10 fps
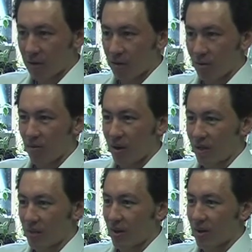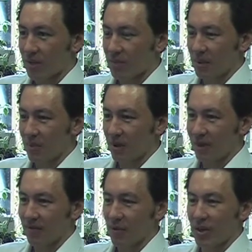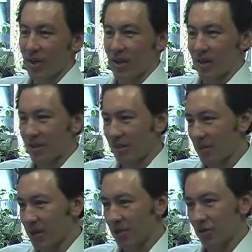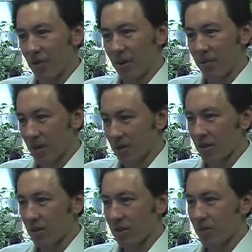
So uh, in many ways, people like to view DNA as a piece of string, but it's not.